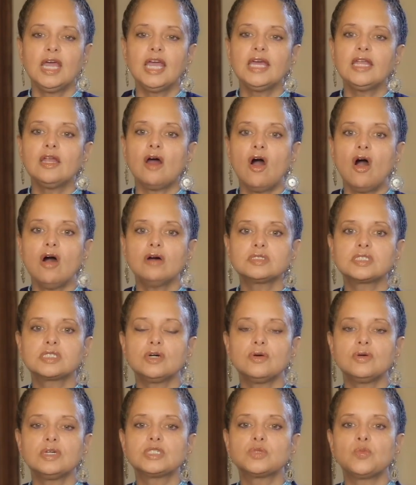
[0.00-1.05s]
It
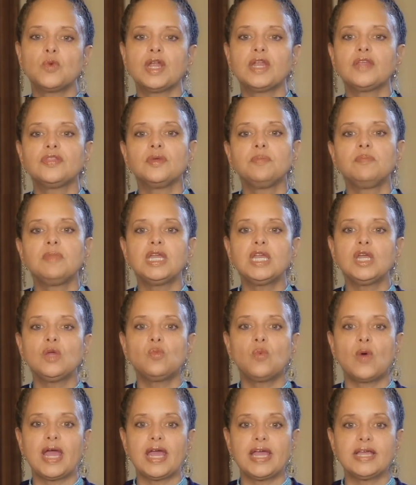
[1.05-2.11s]
also is one of the many
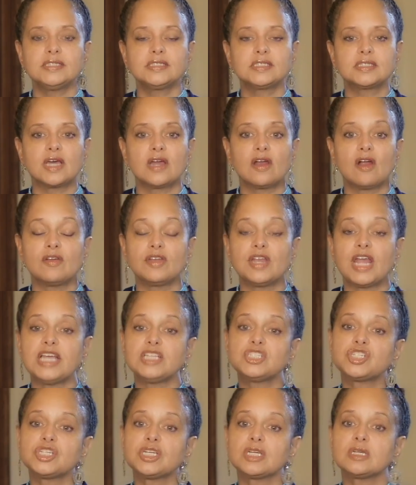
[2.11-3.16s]
ways that our
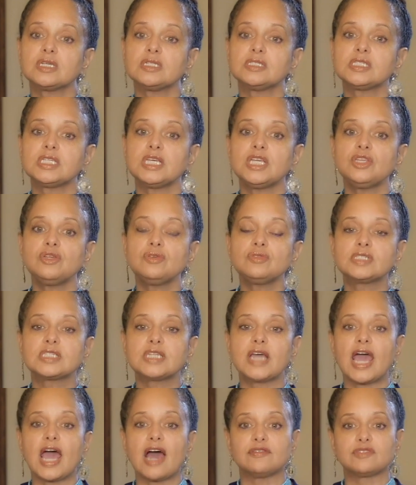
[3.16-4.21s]
nation continues to
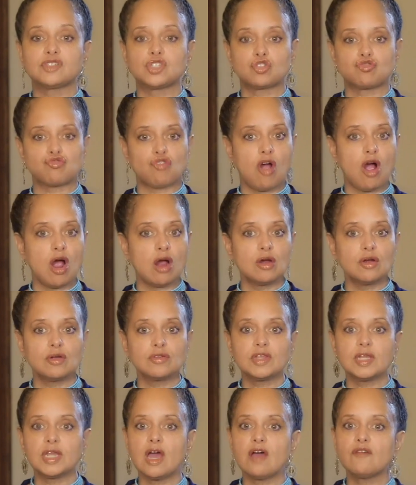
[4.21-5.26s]
have stronger
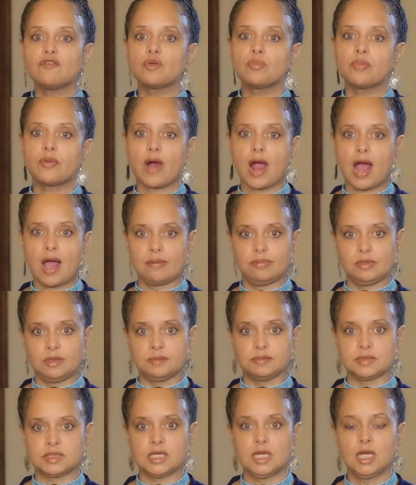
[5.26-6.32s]
than ever
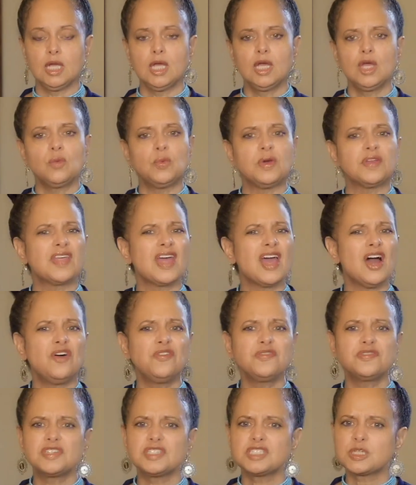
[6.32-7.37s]
problems with
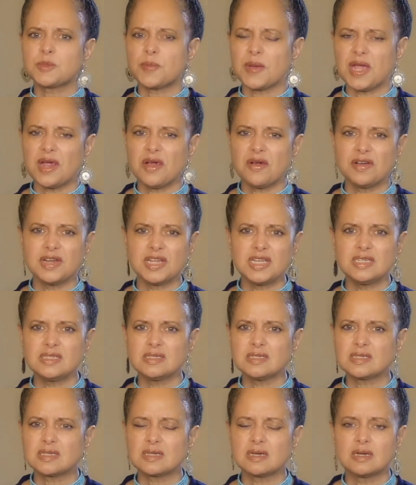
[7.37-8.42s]
health
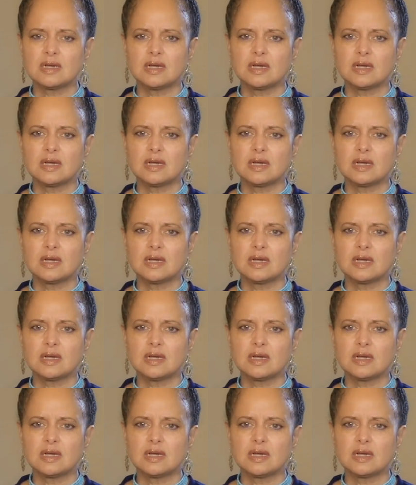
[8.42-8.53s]
disparities,